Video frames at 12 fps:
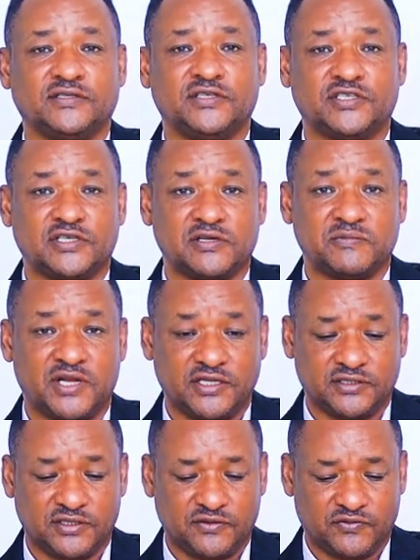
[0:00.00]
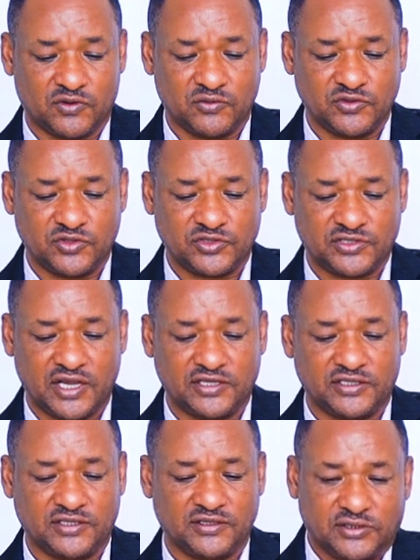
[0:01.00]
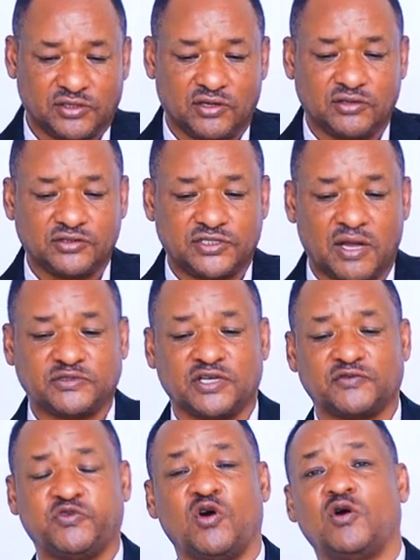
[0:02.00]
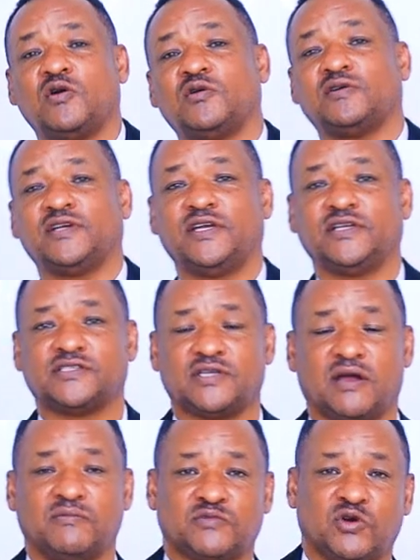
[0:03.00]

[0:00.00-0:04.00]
discriminated from the society. So chapter 4 is, I'm